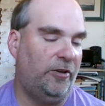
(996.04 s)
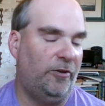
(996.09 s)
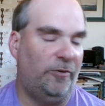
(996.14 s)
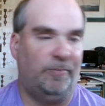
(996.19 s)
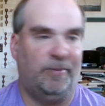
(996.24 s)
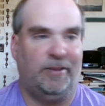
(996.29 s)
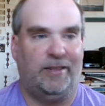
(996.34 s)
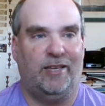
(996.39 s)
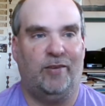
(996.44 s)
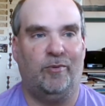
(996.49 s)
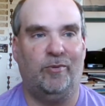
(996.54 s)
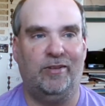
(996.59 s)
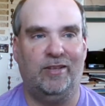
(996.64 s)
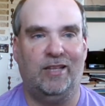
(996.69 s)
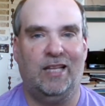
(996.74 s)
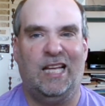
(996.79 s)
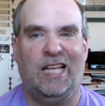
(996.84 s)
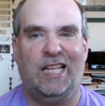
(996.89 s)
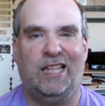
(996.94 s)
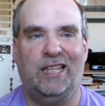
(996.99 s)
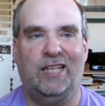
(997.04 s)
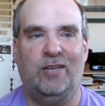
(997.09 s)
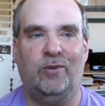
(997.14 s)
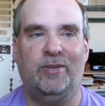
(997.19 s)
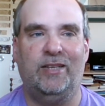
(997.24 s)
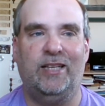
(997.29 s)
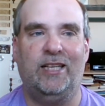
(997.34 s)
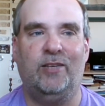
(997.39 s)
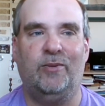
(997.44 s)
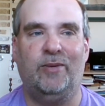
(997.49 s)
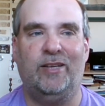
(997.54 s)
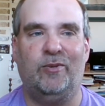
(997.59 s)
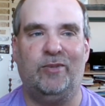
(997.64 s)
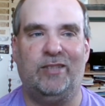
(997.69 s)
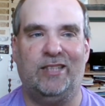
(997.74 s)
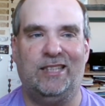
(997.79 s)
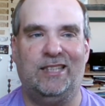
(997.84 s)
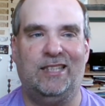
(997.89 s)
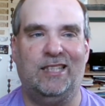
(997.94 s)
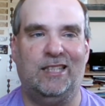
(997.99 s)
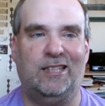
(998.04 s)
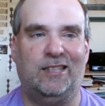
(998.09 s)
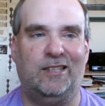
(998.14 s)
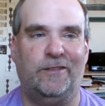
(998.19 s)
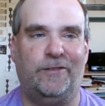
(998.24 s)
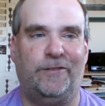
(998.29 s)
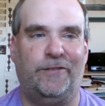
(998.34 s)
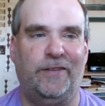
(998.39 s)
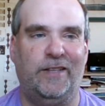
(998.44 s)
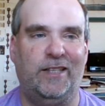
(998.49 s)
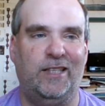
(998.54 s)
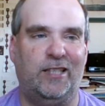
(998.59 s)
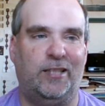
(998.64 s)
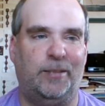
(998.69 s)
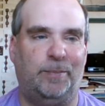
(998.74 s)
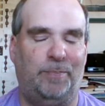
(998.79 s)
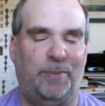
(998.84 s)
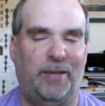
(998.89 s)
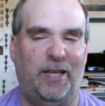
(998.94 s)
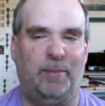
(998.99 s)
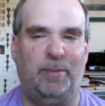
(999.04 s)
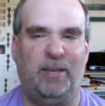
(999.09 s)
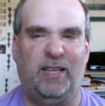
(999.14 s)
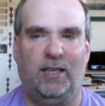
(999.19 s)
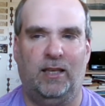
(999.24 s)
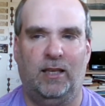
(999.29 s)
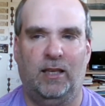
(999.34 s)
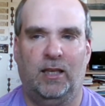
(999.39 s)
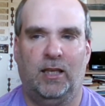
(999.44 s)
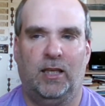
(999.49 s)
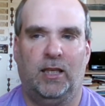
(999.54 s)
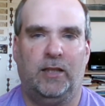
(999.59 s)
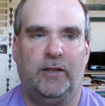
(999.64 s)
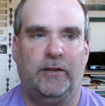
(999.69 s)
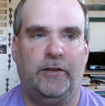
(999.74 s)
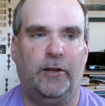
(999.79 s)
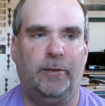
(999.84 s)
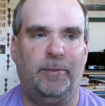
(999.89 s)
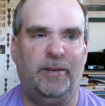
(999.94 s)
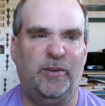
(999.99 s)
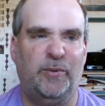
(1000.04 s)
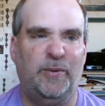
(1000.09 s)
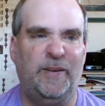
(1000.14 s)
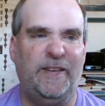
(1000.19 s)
Randy Orton starts just delivering RKOs to everyone.